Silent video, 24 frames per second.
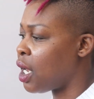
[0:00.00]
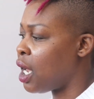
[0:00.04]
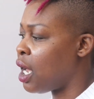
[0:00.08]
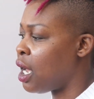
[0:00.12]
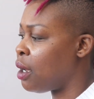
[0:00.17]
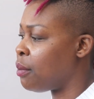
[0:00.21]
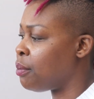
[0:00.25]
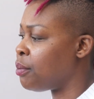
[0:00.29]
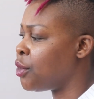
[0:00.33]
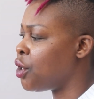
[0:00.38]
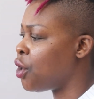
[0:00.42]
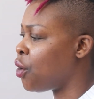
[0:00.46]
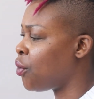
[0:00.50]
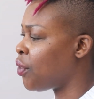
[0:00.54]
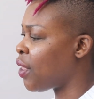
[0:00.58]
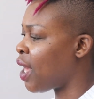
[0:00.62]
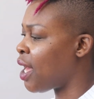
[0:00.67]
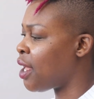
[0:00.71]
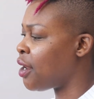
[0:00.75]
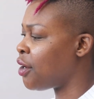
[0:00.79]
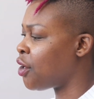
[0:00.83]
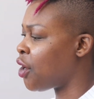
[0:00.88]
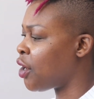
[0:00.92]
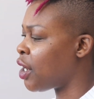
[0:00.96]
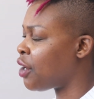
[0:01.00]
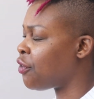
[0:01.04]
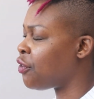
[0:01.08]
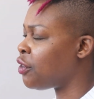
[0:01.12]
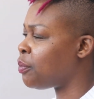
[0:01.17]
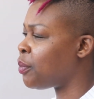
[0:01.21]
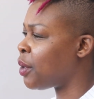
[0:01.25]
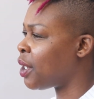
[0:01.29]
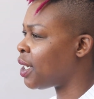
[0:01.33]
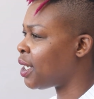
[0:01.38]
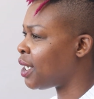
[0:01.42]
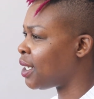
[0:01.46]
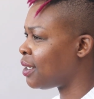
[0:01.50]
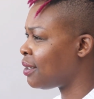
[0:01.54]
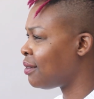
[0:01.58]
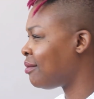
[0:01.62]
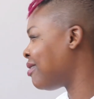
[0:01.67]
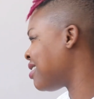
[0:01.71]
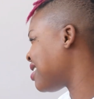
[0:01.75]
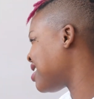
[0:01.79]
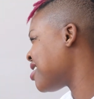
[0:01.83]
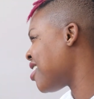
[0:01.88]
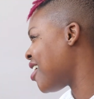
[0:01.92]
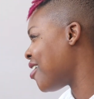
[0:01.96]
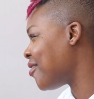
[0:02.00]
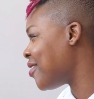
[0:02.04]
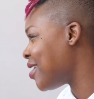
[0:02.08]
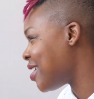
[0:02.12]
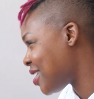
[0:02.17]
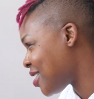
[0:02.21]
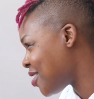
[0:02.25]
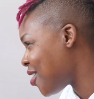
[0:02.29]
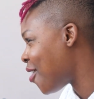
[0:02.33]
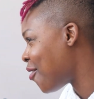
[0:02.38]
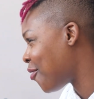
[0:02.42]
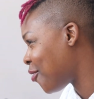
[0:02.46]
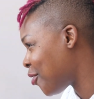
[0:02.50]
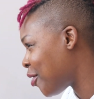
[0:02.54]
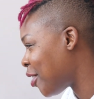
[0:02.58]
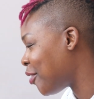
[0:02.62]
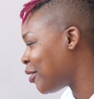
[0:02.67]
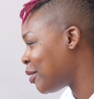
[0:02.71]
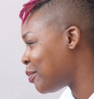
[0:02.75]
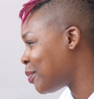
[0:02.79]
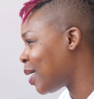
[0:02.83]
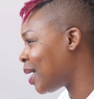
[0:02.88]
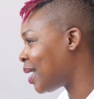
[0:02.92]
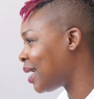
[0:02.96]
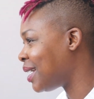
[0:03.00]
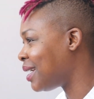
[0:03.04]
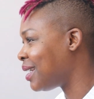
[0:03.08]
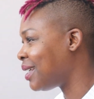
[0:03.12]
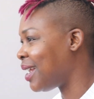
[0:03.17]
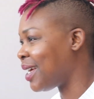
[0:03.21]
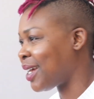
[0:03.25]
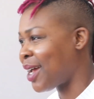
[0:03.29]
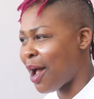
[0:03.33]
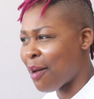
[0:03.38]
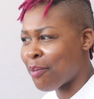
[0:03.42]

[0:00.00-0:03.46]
know that not everybody, it's not for everybody. Like,